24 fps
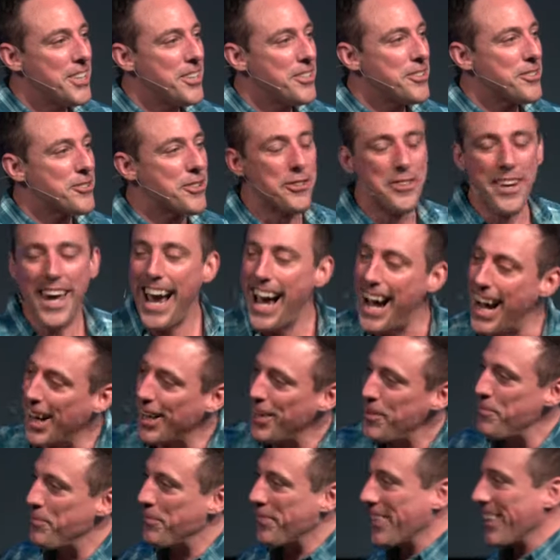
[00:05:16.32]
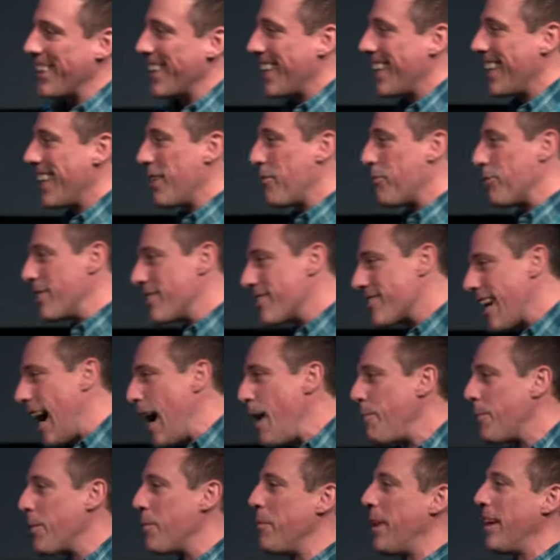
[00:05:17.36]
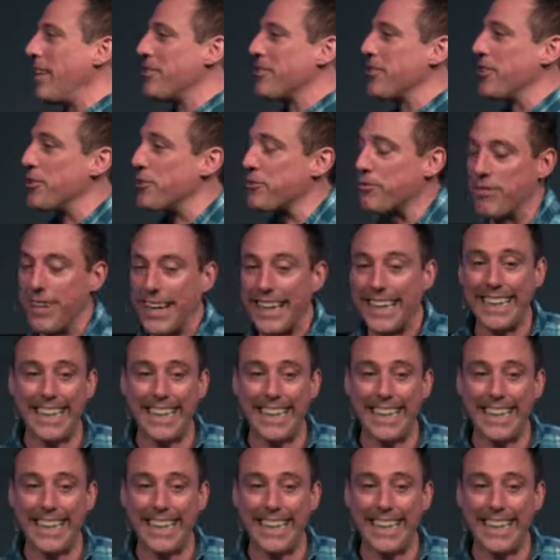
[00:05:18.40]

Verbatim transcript: So now, if we stop the message right